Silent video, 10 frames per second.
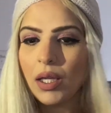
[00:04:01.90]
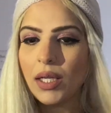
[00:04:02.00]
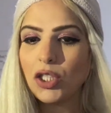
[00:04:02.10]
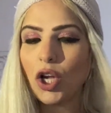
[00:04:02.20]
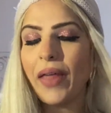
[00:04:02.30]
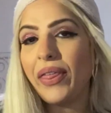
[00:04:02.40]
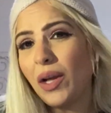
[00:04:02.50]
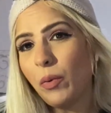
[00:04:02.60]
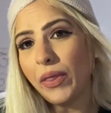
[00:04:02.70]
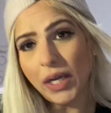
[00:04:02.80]
So I
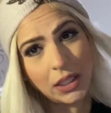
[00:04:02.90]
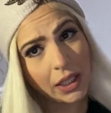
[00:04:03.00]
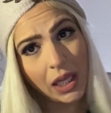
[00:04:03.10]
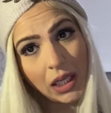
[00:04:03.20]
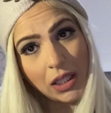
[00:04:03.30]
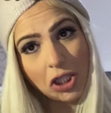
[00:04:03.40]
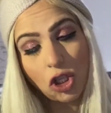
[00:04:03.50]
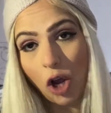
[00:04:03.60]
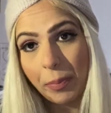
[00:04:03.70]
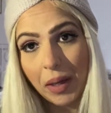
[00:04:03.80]
think what they're saying is
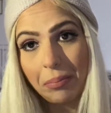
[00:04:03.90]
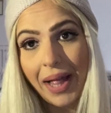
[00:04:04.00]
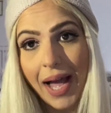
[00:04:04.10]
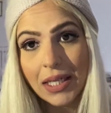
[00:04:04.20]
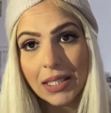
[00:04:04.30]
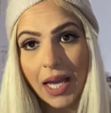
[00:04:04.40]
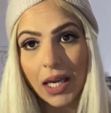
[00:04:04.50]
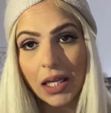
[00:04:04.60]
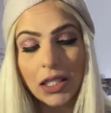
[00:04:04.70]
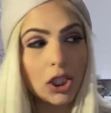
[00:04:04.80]
stop being
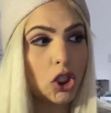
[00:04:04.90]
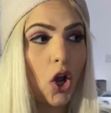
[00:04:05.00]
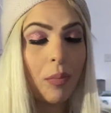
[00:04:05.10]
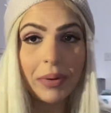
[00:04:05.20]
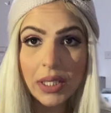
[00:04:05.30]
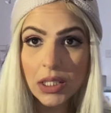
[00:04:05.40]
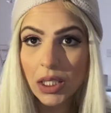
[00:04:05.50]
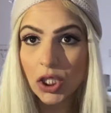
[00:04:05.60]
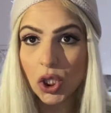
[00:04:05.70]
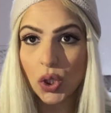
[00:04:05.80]
plastic, stop
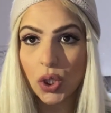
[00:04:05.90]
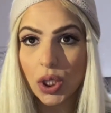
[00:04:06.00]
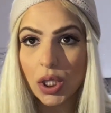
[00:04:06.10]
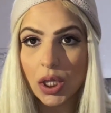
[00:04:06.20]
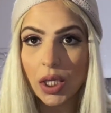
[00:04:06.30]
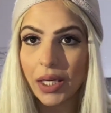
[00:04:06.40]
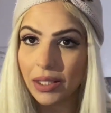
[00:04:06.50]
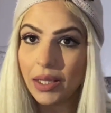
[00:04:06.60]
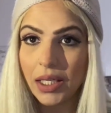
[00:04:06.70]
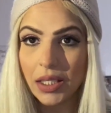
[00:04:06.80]
listening to the
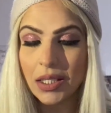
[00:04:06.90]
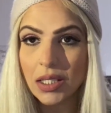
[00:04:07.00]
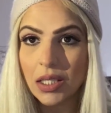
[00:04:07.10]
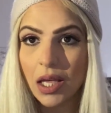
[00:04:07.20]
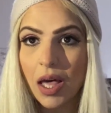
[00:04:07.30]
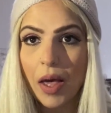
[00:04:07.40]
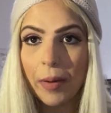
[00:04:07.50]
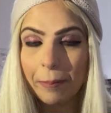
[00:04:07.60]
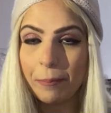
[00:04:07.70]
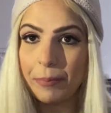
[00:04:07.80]
elite,
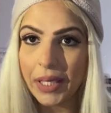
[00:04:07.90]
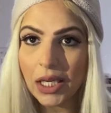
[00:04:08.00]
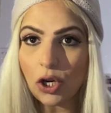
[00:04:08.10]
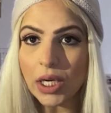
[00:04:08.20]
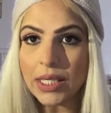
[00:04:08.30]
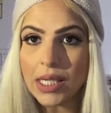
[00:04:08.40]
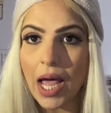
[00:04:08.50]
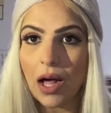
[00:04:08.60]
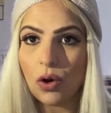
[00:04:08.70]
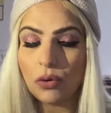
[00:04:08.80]
be
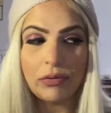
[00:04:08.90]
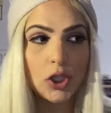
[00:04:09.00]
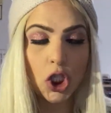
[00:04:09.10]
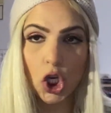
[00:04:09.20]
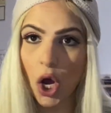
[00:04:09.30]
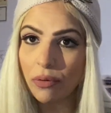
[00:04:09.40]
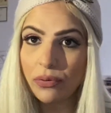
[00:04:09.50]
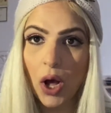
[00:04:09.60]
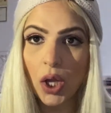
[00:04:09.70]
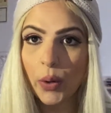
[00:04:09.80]
yourself, do not
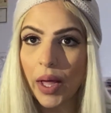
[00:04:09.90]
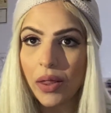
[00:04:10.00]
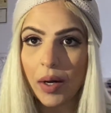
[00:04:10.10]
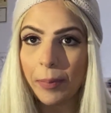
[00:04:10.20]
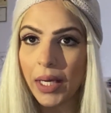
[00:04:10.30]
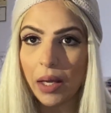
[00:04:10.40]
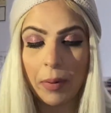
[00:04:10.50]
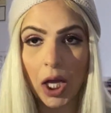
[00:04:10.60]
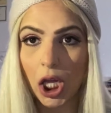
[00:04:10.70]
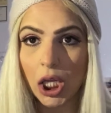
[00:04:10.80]
follow other
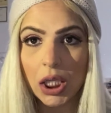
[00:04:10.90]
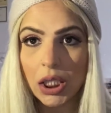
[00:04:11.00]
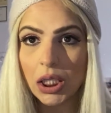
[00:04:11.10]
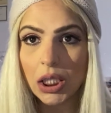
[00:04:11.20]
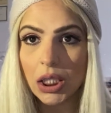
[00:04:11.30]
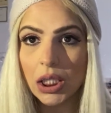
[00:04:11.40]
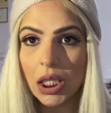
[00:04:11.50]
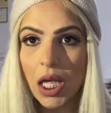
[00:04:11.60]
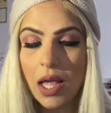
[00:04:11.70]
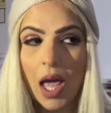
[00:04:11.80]
people,
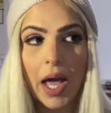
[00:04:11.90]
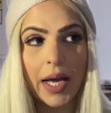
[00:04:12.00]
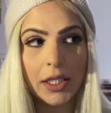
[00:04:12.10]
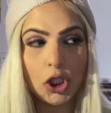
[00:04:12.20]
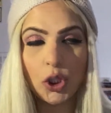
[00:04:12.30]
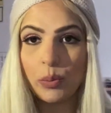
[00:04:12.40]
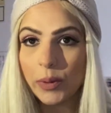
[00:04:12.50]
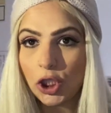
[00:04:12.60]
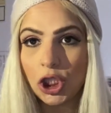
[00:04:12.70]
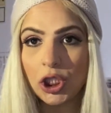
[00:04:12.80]
and you
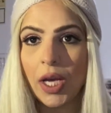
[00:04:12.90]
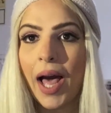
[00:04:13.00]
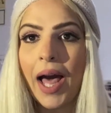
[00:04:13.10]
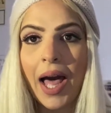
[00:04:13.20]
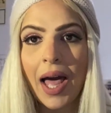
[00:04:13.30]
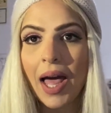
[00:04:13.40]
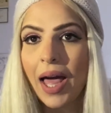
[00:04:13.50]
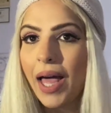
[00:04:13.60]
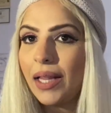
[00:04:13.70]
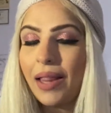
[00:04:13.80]
will
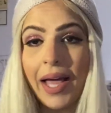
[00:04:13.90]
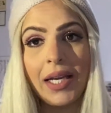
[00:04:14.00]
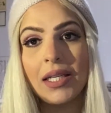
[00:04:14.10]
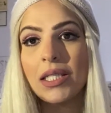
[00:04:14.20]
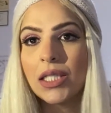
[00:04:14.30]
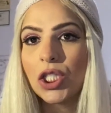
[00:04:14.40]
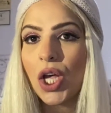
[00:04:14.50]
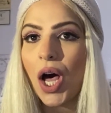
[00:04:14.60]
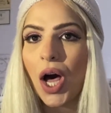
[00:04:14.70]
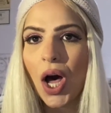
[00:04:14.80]
shine like a
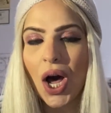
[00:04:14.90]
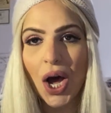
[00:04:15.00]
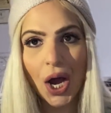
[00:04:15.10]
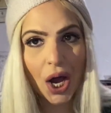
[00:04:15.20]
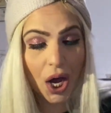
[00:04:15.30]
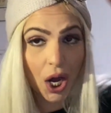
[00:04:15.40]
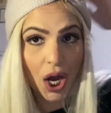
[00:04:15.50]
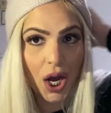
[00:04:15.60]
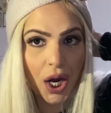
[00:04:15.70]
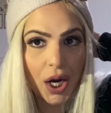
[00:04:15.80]
star.